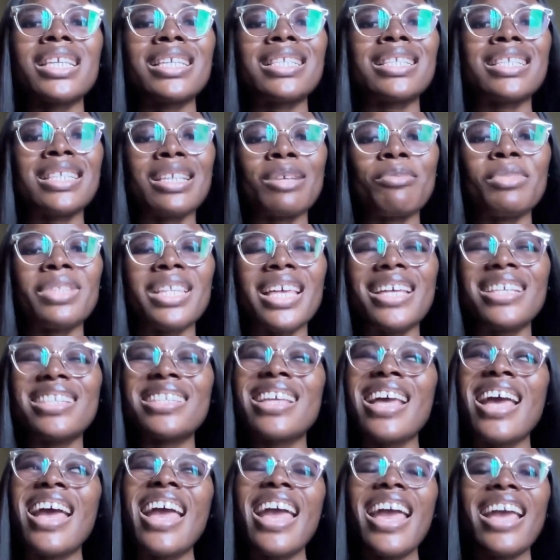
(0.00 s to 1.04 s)

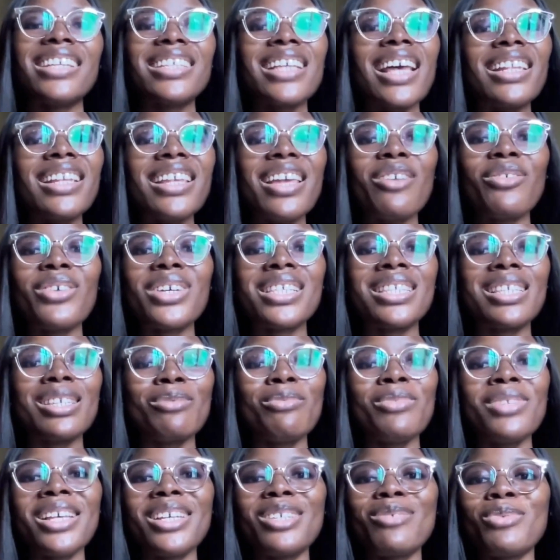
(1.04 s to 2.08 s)
seamless. It's hardly ever
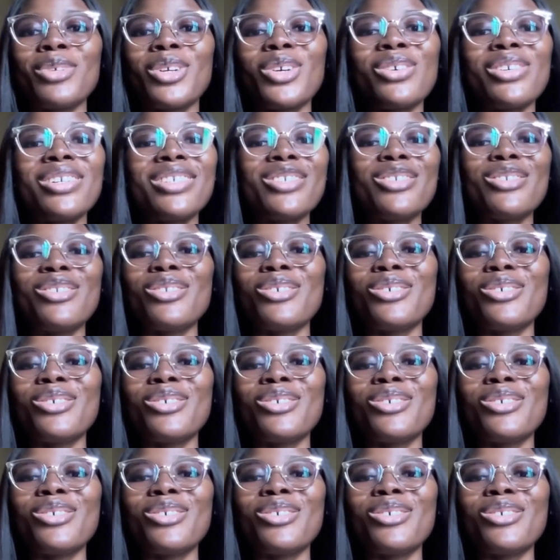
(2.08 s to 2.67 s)
seamless, because